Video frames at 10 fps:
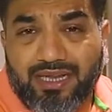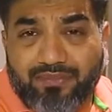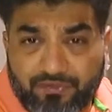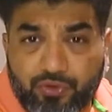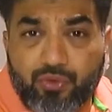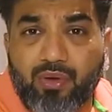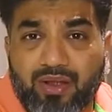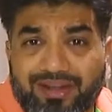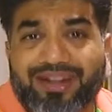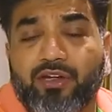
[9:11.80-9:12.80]
if you
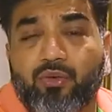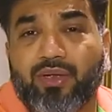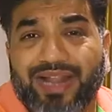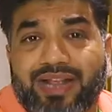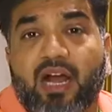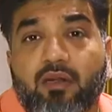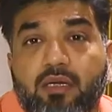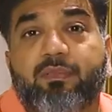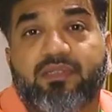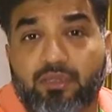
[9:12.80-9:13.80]
are ready to take
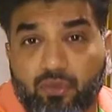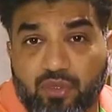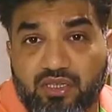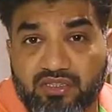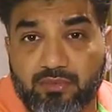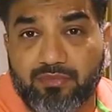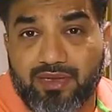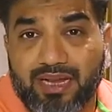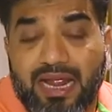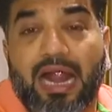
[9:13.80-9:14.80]
100% ownership
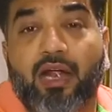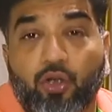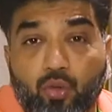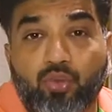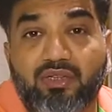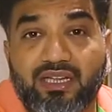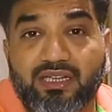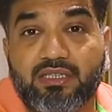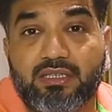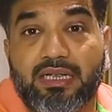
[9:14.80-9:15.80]
and do
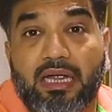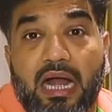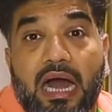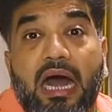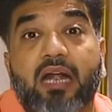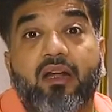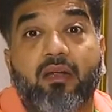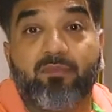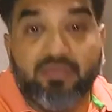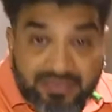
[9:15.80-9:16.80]
things
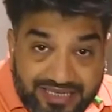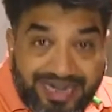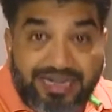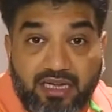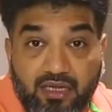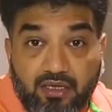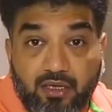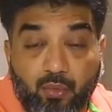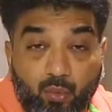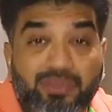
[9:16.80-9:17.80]
100%
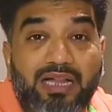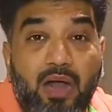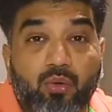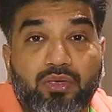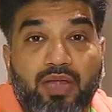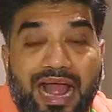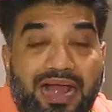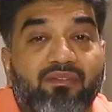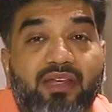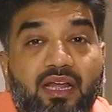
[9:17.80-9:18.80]
without
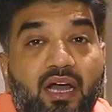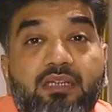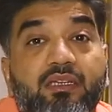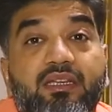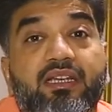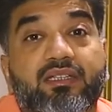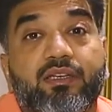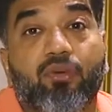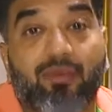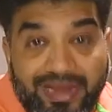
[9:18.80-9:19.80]
having other things
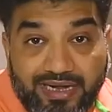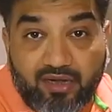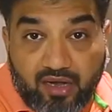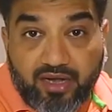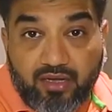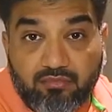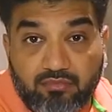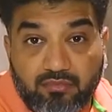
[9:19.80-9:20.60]
in your mind, right?